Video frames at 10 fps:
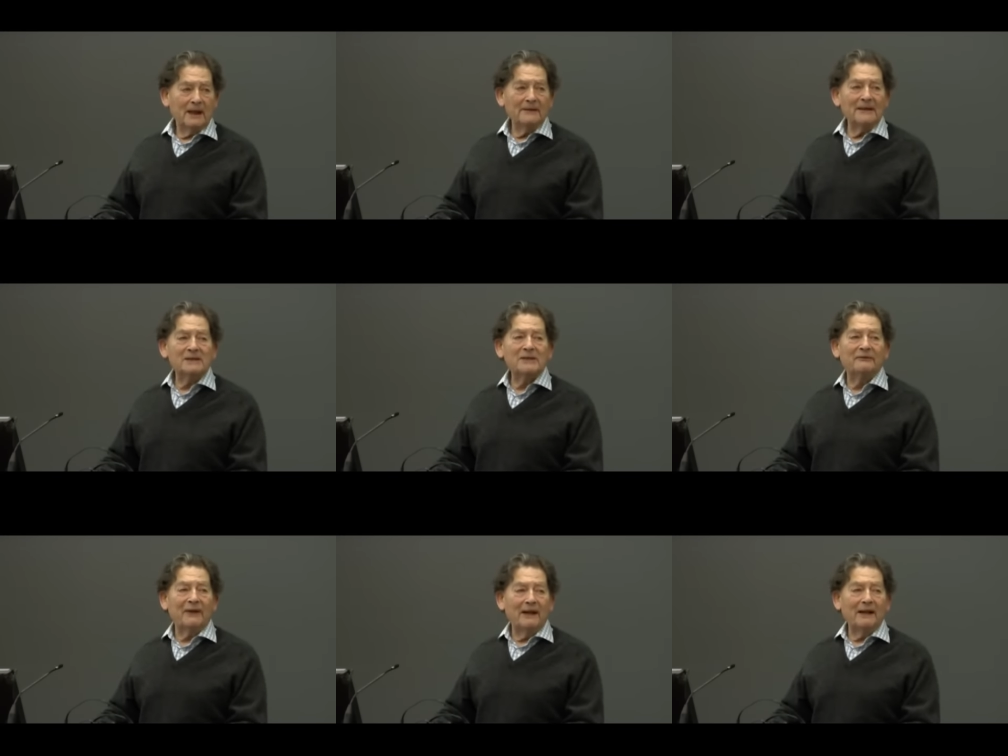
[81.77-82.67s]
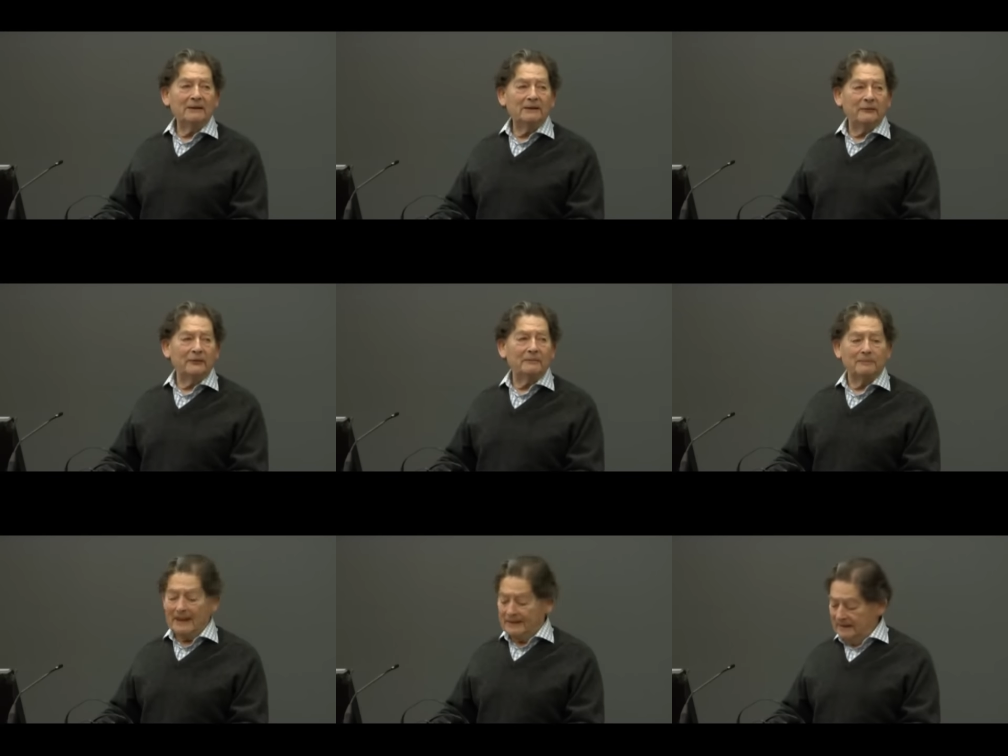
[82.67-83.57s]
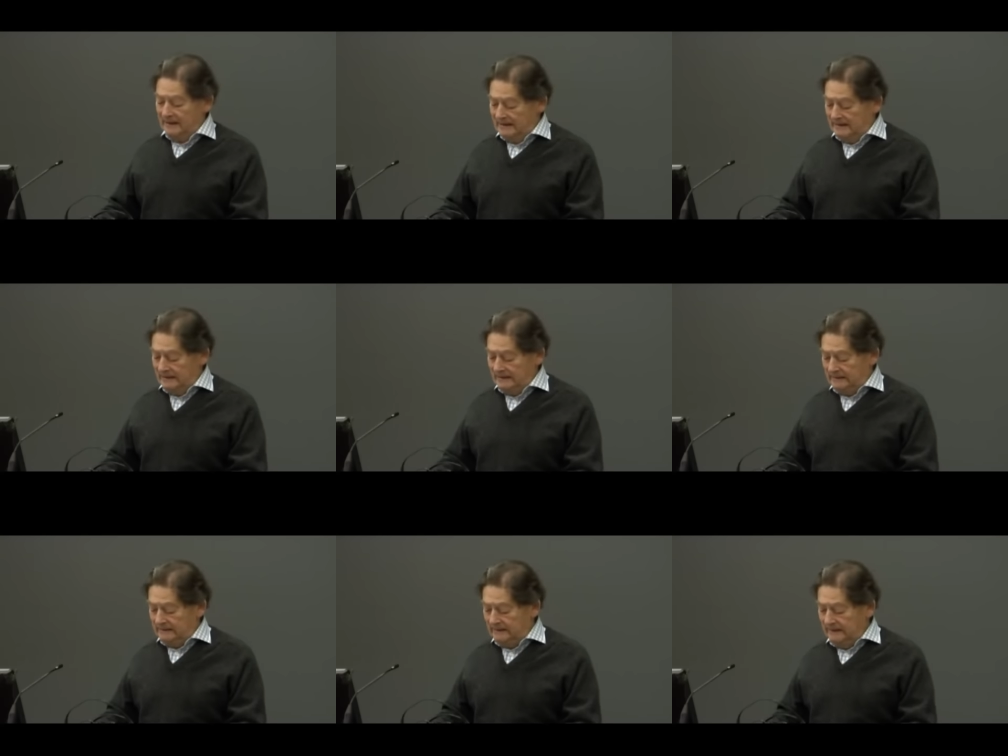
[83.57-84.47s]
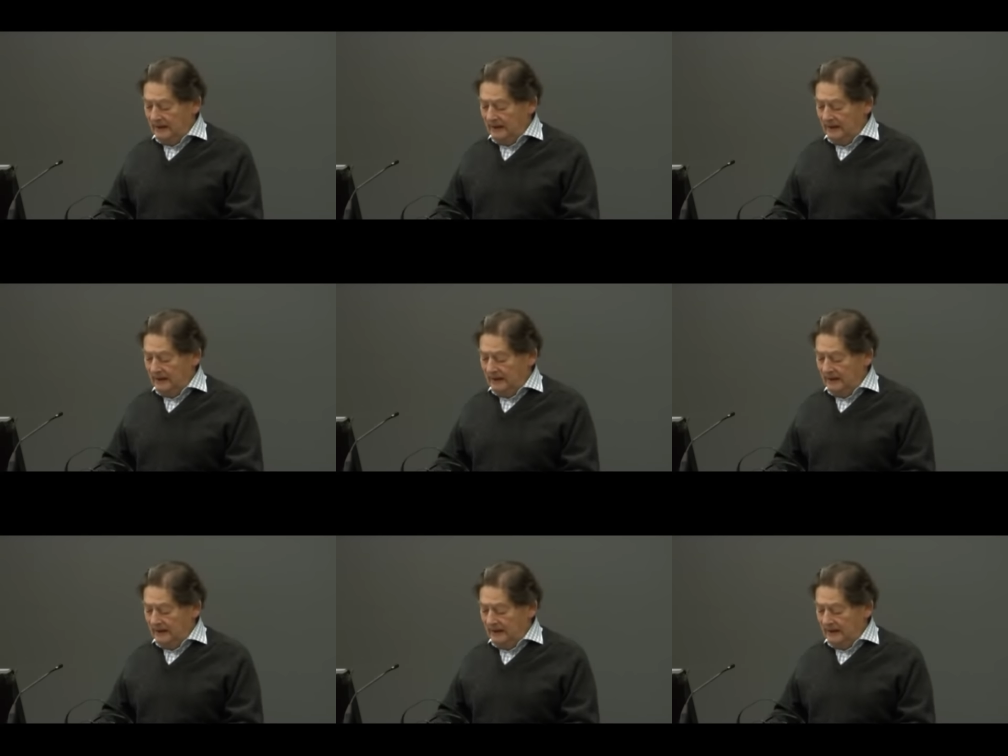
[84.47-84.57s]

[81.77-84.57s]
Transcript: and that's a very different matter indeed.